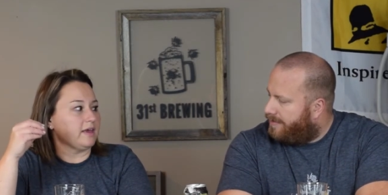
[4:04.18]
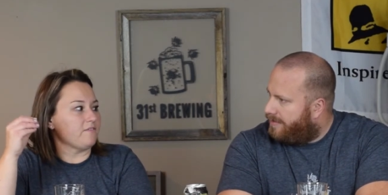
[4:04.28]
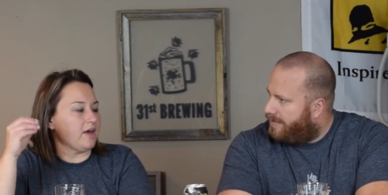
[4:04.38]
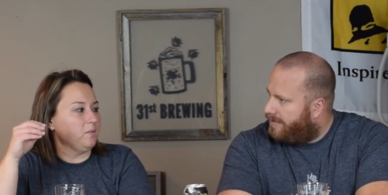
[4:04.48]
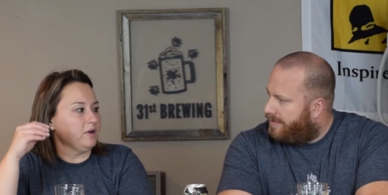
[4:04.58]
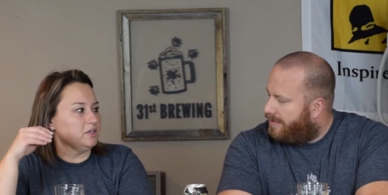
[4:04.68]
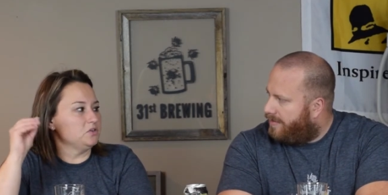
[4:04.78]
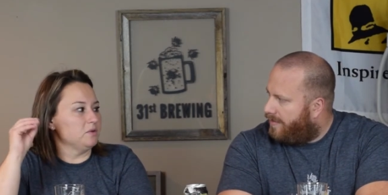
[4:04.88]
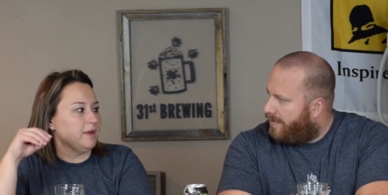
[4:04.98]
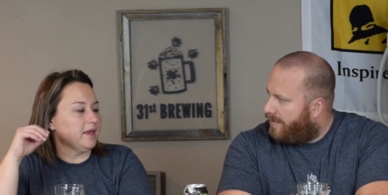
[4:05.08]
Speaker 1: if I wanted you
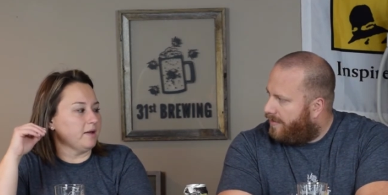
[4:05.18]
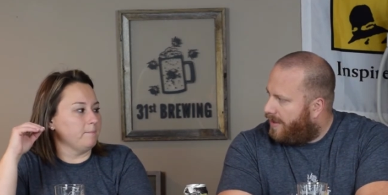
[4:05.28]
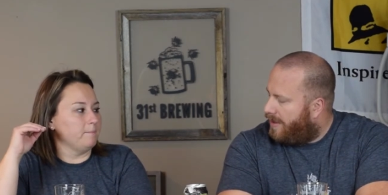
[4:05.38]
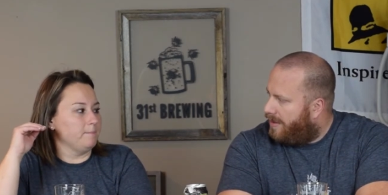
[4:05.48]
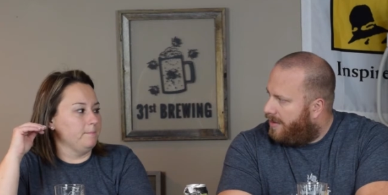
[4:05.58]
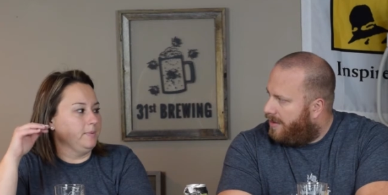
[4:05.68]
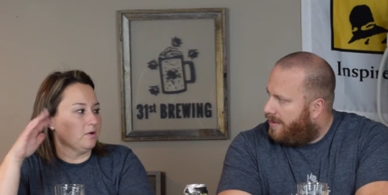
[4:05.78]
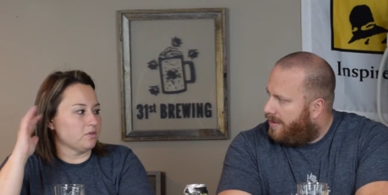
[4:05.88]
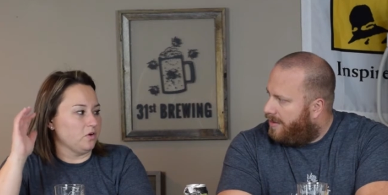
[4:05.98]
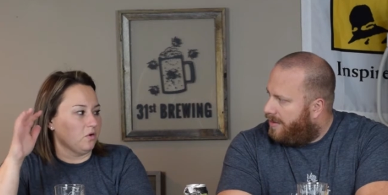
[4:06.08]
to make a beer
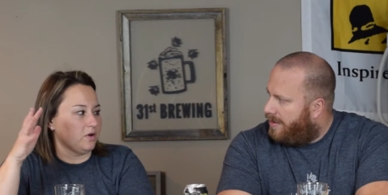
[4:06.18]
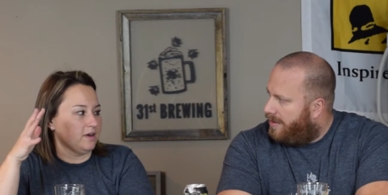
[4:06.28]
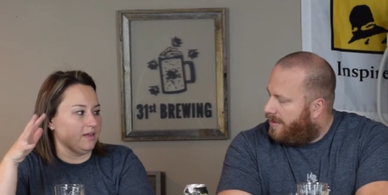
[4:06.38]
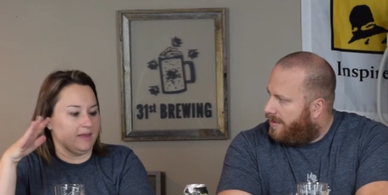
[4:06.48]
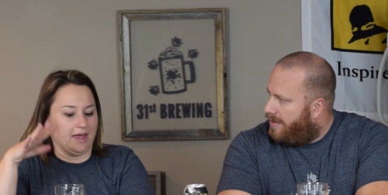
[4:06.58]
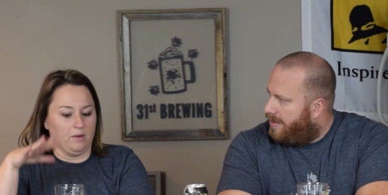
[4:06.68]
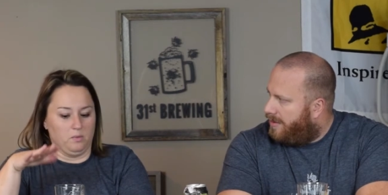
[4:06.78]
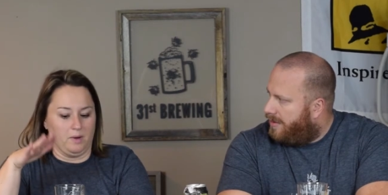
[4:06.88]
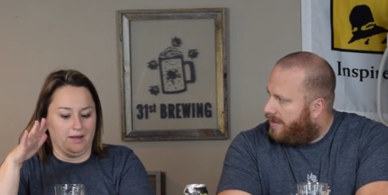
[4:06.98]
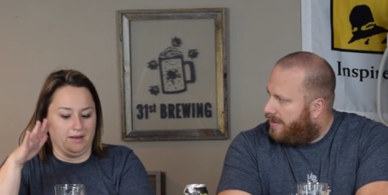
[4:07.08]
with coconut, like I would
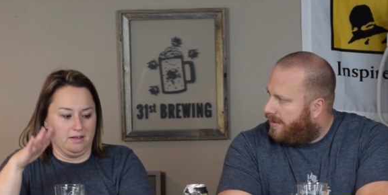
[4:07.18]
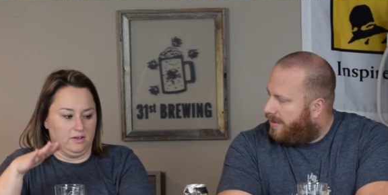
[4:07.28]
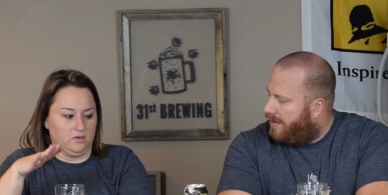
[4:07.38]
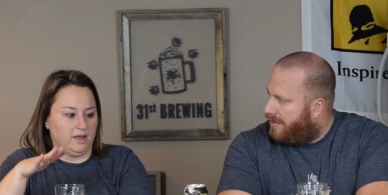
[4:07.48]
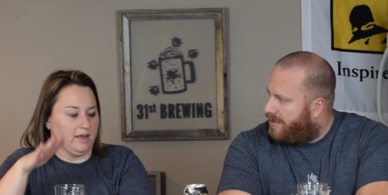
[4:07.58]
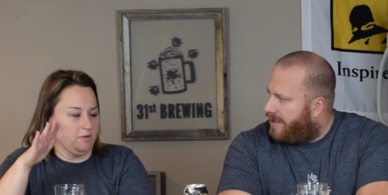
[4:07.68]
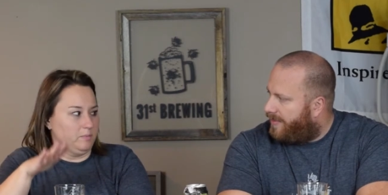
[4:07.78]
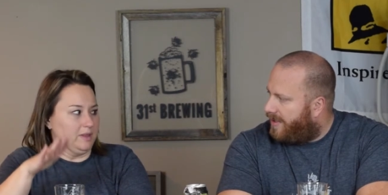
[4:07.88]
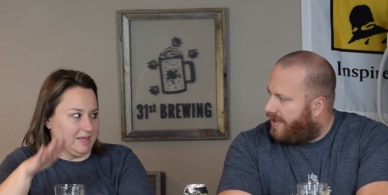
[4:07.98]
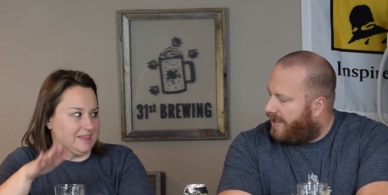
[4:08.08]
want you to. Something it would
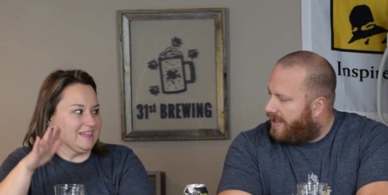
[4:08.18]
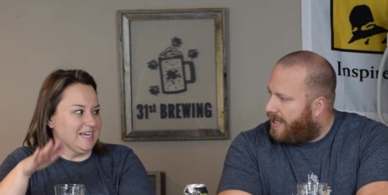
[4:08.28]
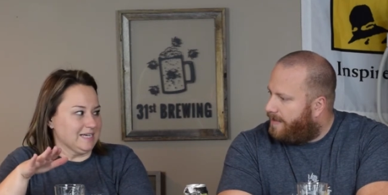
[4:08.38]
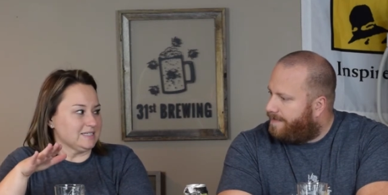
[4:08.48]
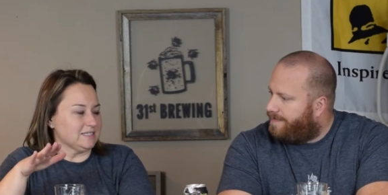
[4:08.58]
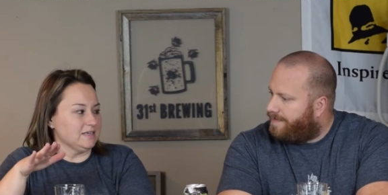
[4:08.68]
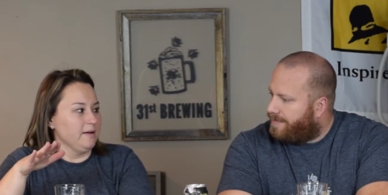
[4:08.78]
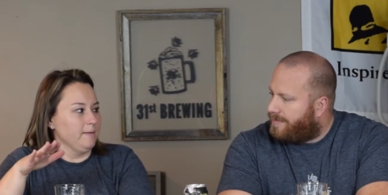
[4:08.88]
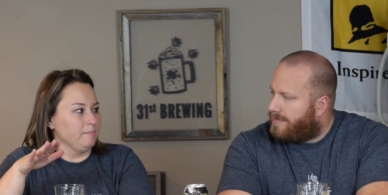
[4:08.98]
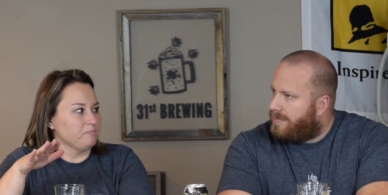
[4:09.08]
be like, like this.
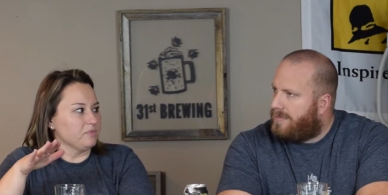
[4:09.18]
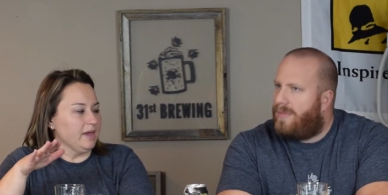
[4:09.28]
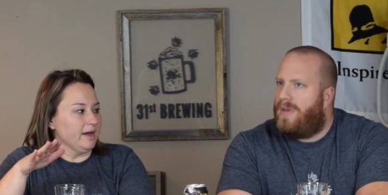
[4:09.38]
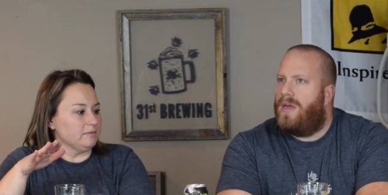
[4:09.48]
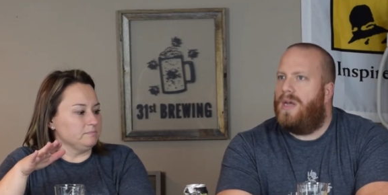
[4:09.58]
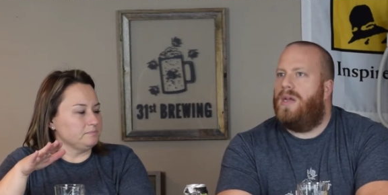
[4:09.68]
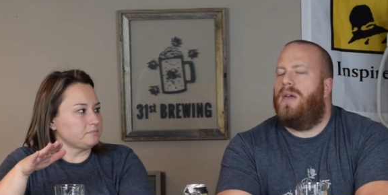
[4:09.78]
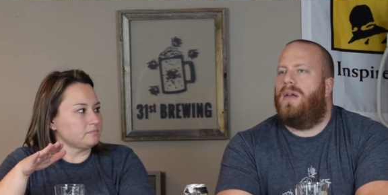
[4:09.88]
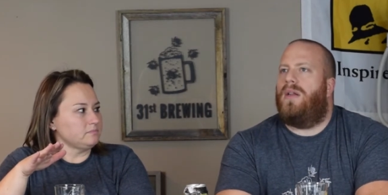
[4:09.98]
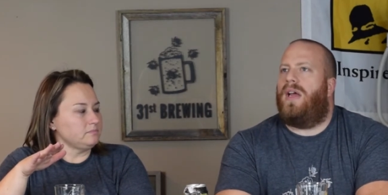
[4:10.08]
Yeah.
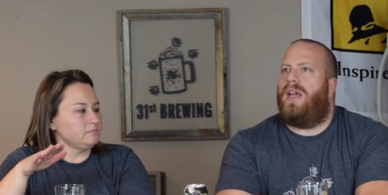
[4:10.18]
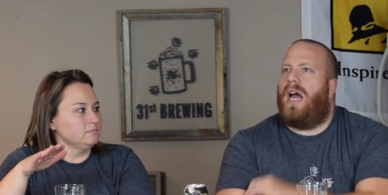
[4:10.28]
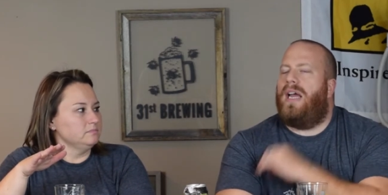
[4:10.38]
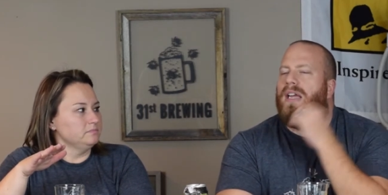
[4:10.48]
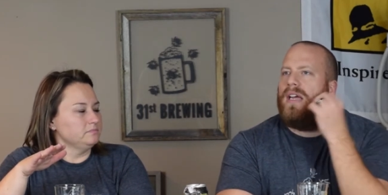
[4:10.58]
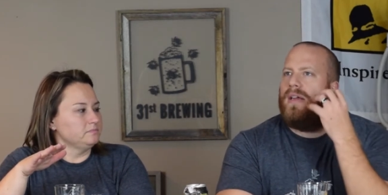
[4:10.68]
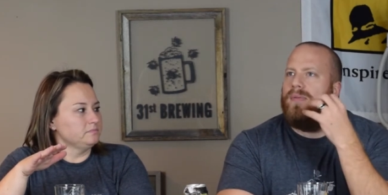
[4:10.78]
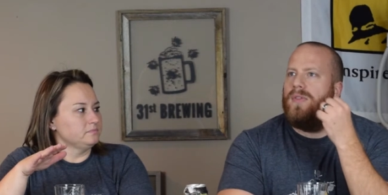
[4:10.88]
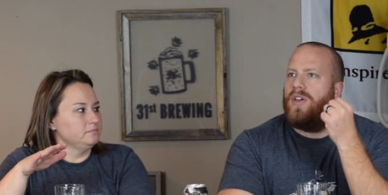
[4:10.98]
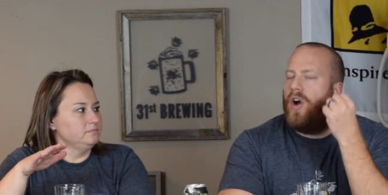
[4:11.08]
Speaker 2: Like I
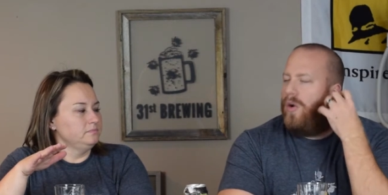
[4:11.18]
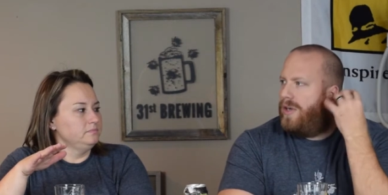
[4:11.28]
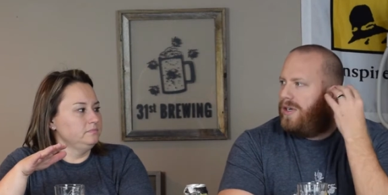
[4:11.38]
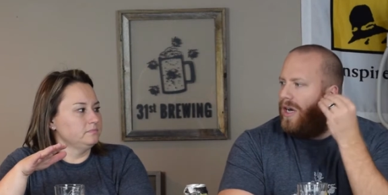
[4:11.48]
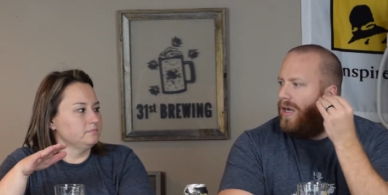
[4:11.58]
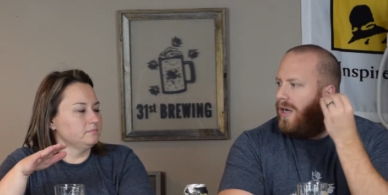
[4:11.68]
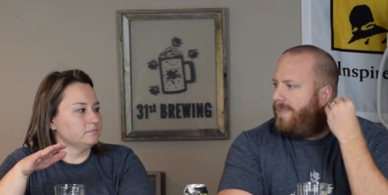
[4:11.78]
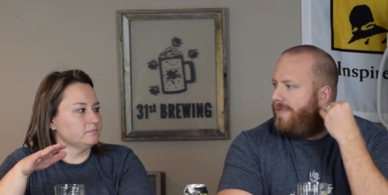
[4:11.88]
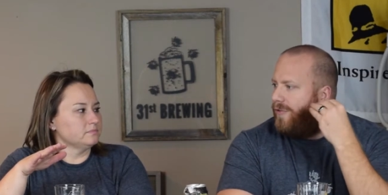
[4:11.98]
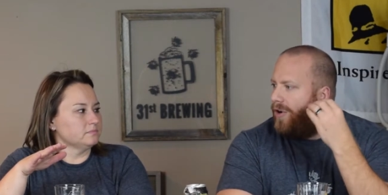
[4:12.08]
get the coconut
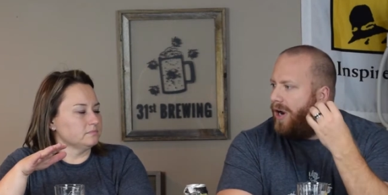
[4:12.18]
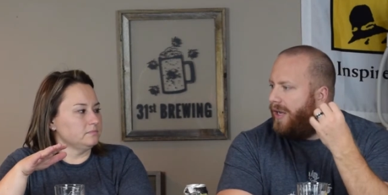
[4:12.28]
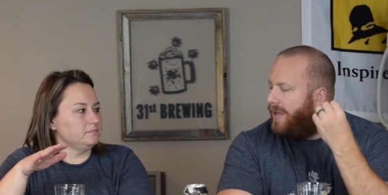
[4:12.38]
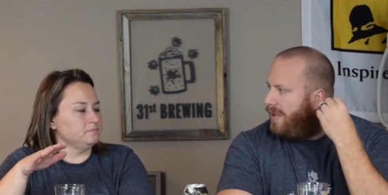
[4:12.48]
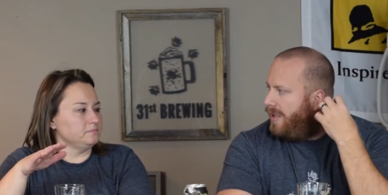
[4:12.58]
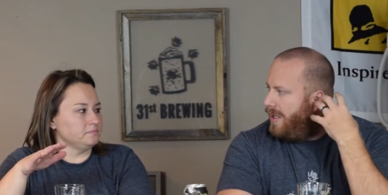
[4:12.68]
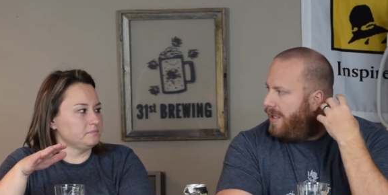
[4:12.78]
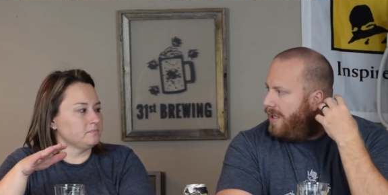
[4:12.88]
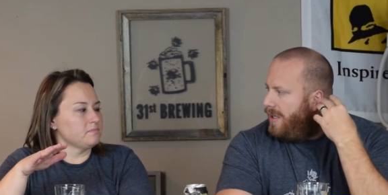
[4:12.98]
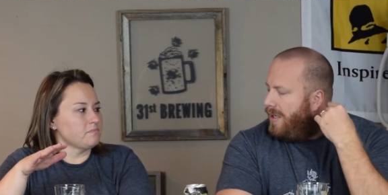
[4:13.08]
up front. hmm
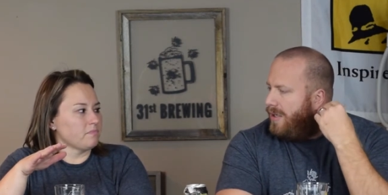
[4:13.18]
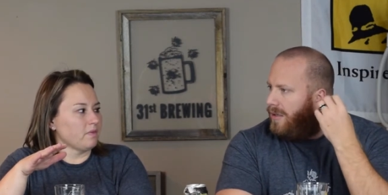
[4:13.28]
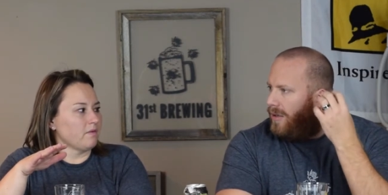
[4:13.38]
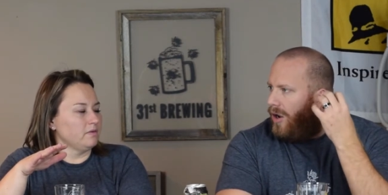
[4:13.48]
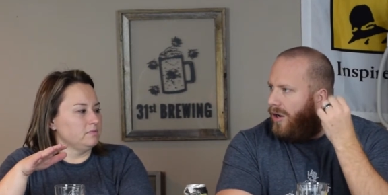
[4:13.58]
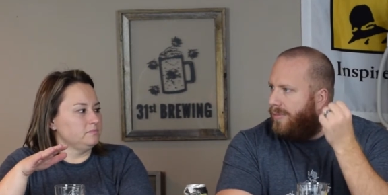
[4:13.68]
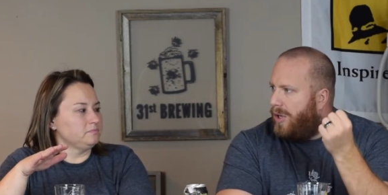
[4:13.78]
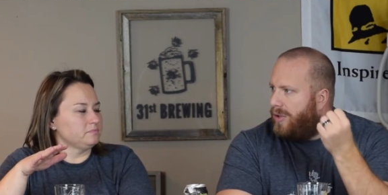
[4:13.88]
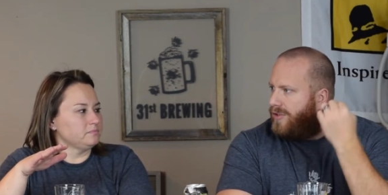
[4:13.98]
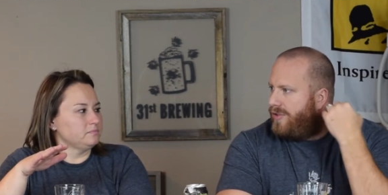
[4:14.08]

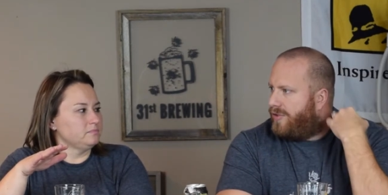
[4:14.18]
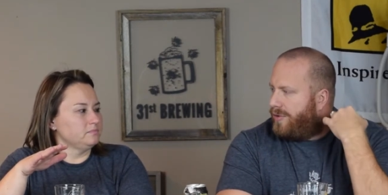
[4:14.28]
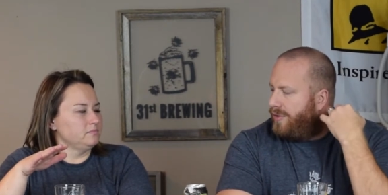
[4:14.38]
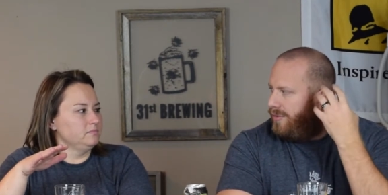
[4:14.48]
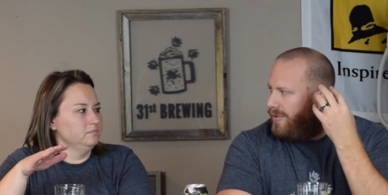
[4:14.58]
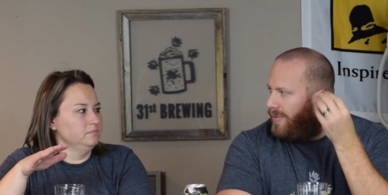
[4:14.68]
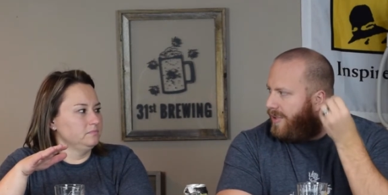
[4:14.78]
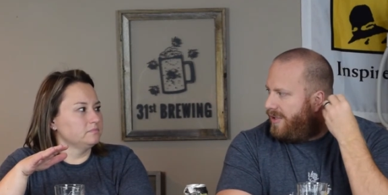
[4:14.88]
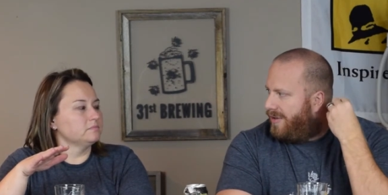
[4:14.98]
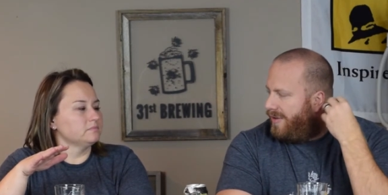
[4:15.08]
almost through the
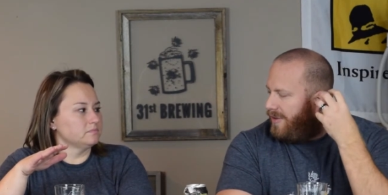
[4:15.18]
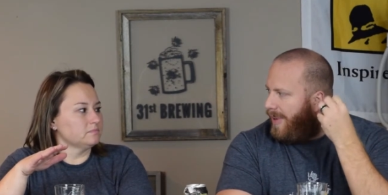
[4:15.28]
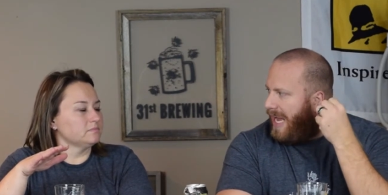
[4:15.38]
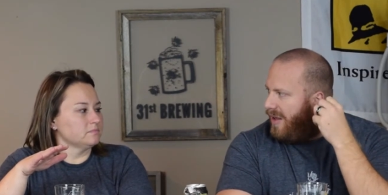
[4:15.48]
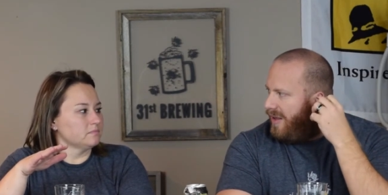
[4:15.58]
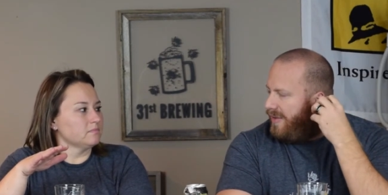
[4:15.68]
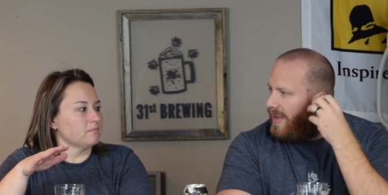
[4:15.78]
middle of the palate,